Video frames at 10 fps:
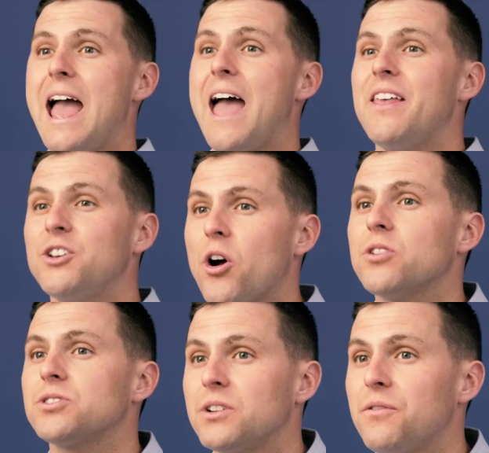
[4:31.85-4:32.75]
And then you're
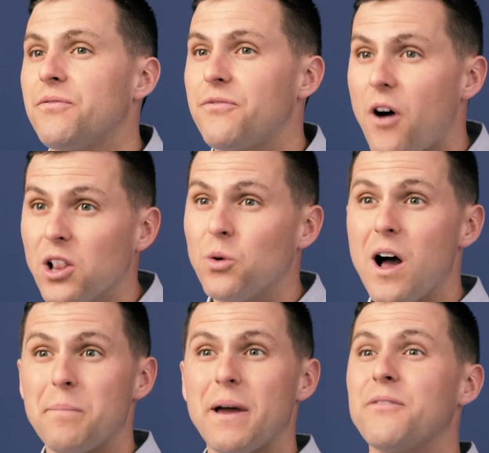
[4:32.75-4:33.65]
also gonna follow
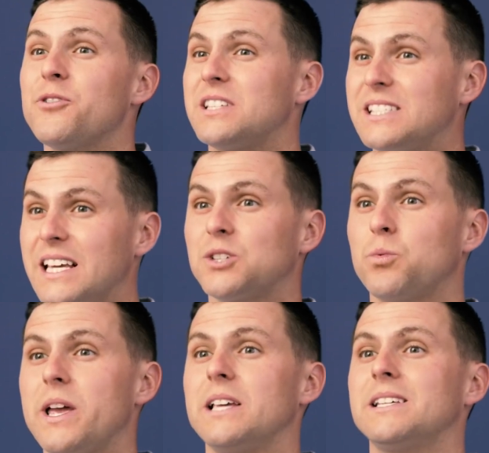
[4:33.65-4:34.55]
up every 6
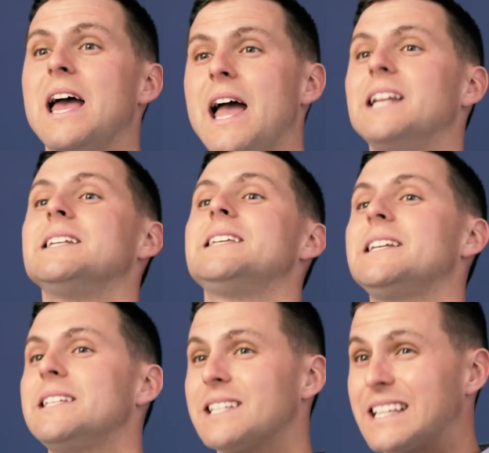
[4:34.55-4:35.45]
weeks, and a
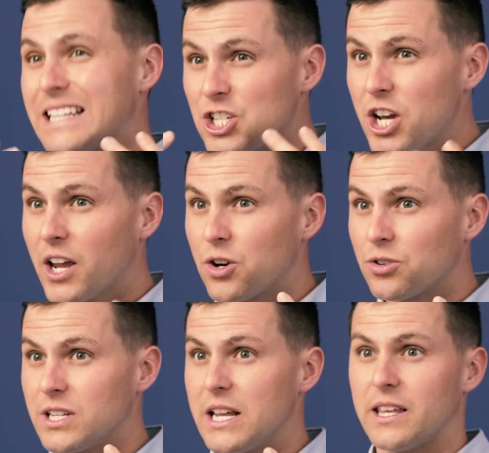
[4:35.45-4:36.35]
dentist is gonna check your
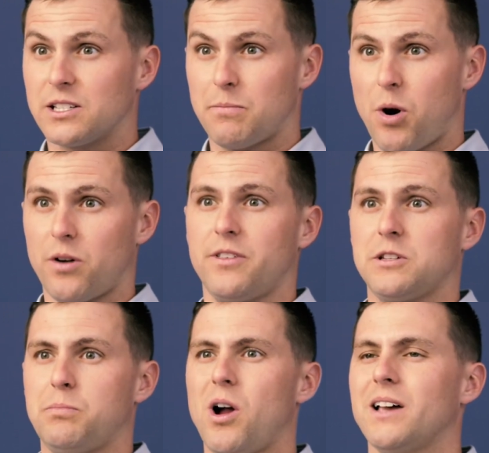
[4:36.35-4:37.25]
teeth as a part of
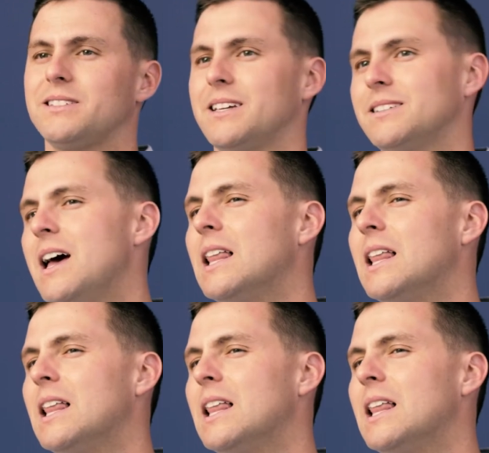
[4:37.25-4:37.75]
this process.